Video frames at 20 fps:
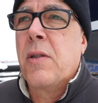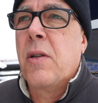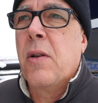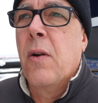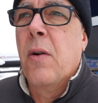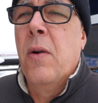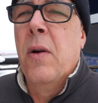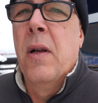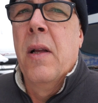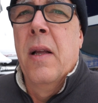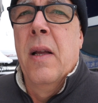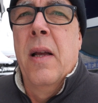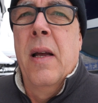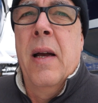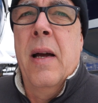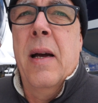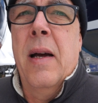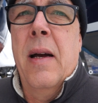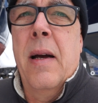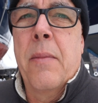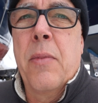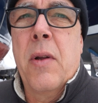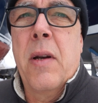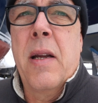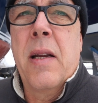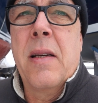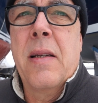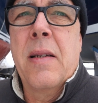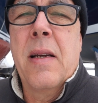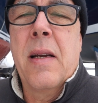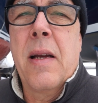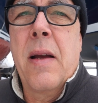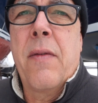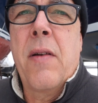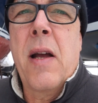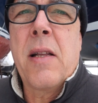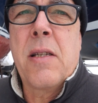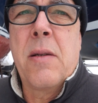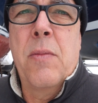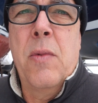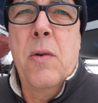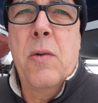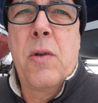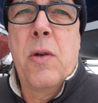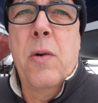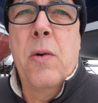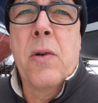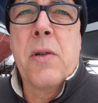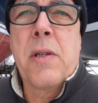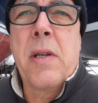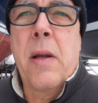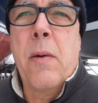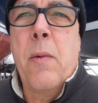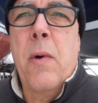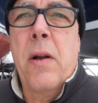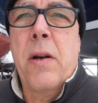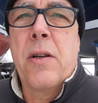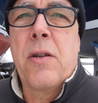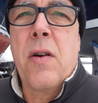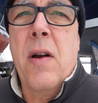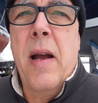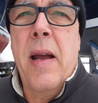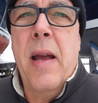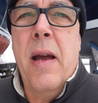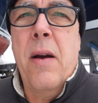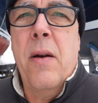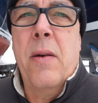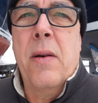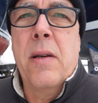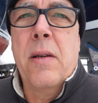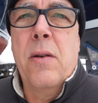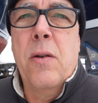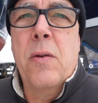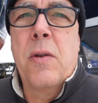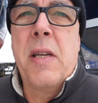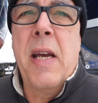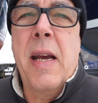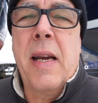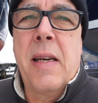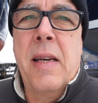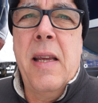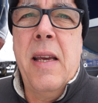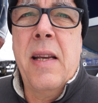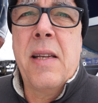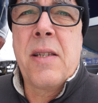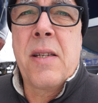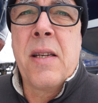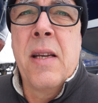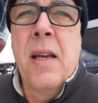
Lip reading: So I've got some new tools I want to try out and new techniques,